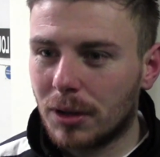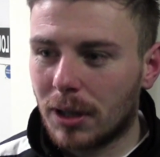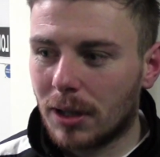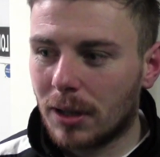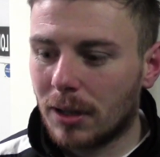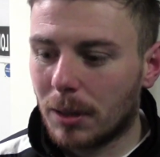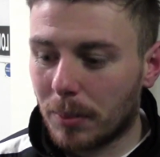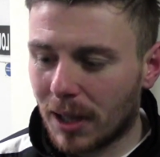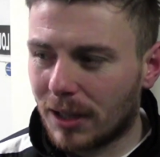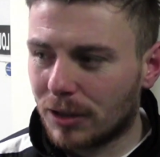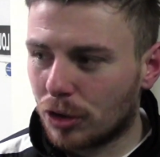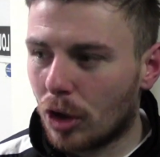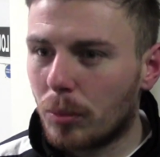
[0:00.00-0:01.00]
The
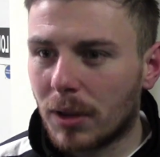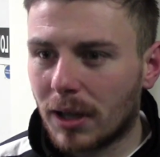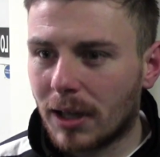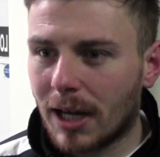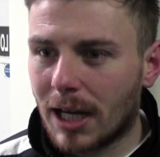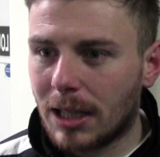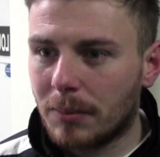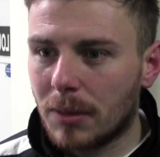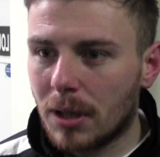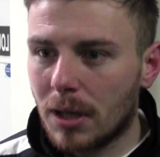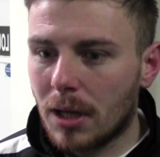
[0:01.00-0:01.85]
players got on with the game